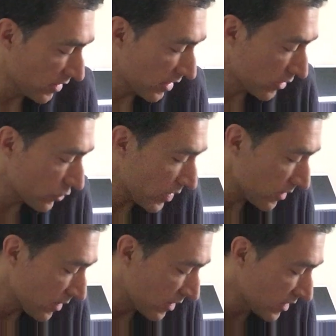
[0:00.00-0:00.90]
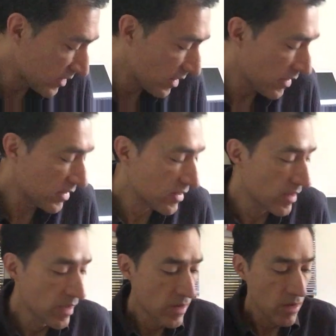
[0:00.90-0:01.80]
The next one is this
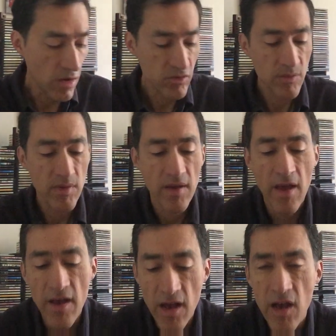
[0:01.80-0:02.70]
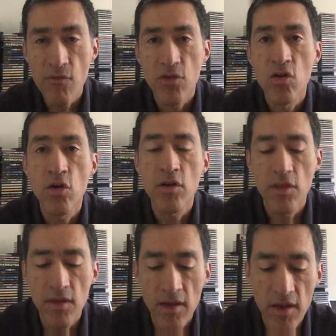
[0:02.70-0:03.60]
awesome, I have
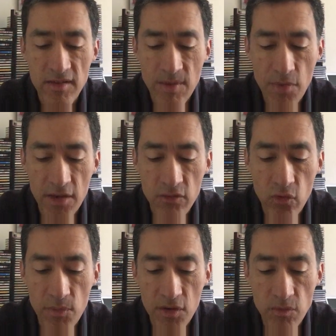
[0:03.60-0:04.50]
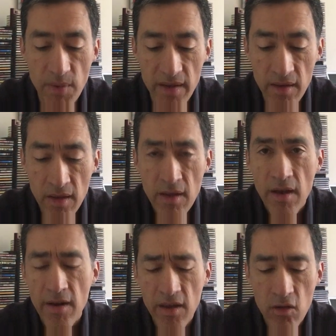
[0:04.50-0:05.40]
heard some things from this band.
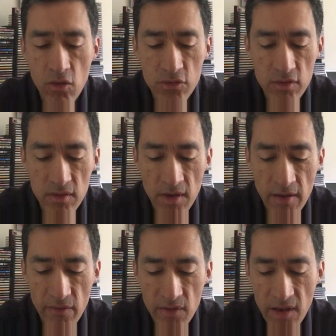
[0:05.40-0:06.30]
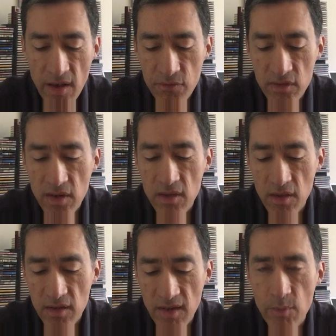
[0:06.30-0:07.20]
And I also have seen
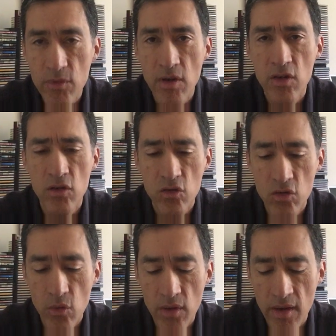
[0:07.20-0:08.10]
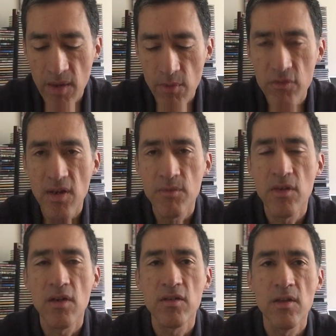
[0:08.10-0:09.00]
this album showed a couple of times
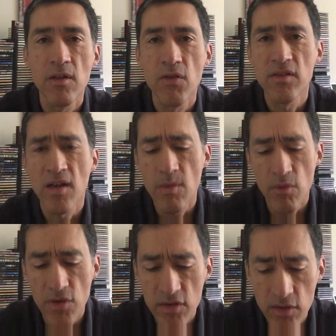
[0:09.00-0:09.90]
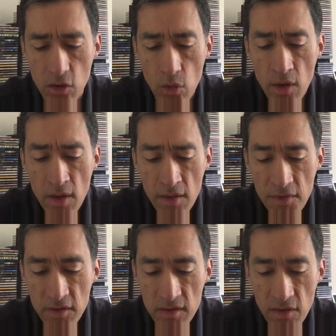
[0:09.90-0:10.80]
here in the VC a couple of years ago.
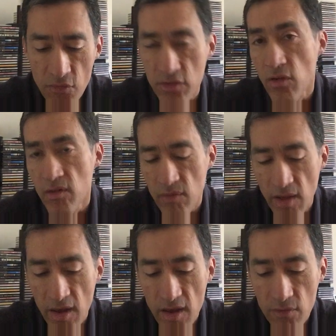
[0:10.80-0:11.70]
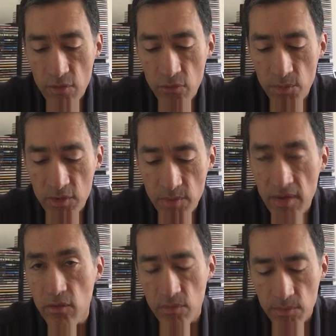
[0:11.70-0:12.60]
This is the first one I have from this band,